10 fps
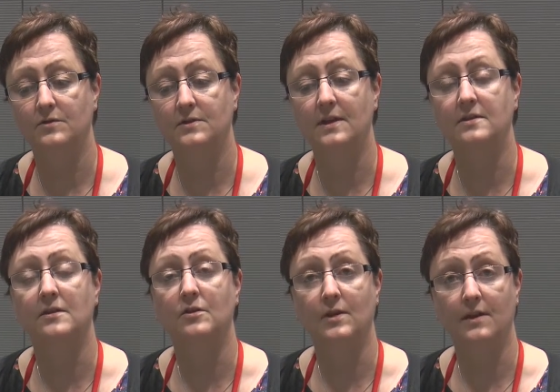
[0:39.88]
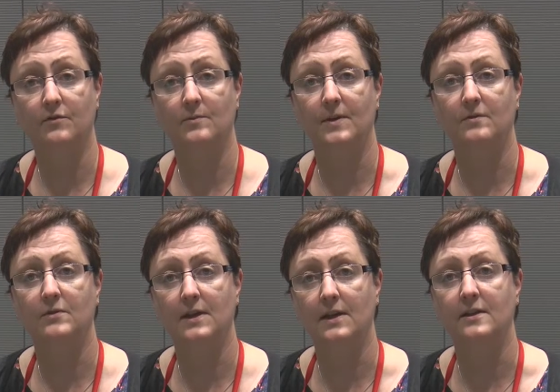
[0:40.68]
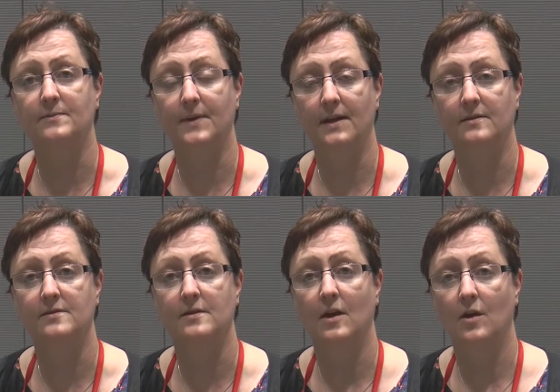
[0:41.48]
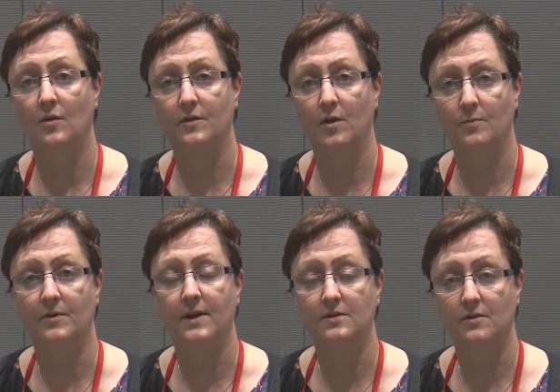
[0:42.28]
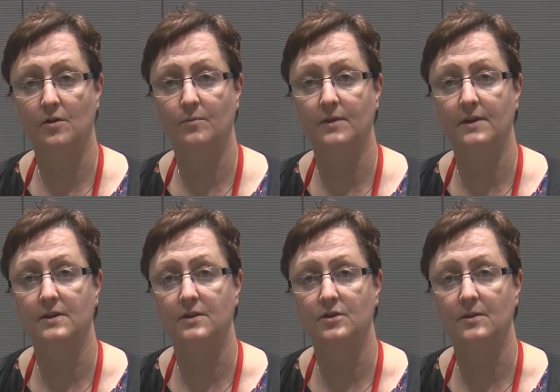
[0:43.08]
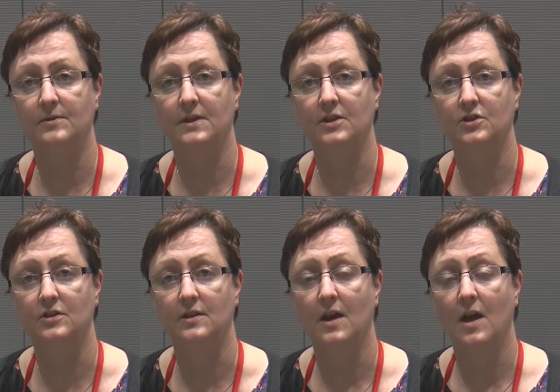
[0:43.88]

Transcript: data that you get from it really depends on the operator and the operator interpretation.